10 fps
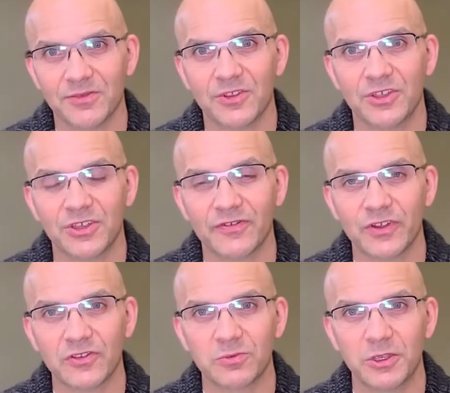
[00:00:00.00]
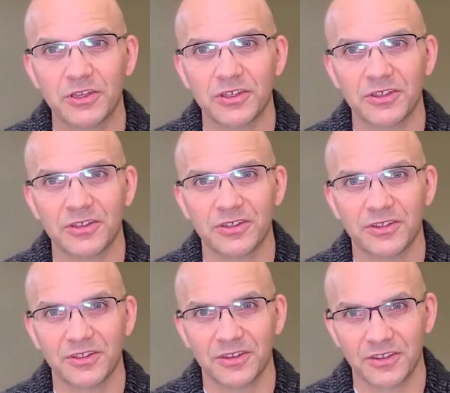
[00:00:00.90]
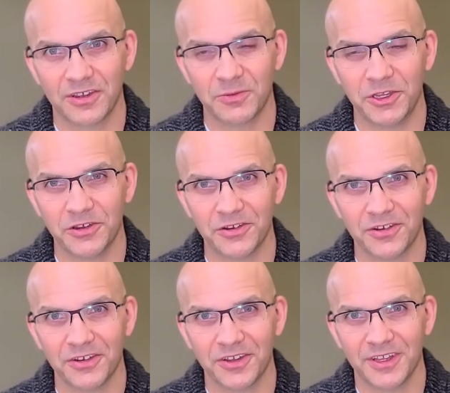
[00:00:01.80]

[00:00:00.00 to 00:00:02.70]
he convinced me to come here.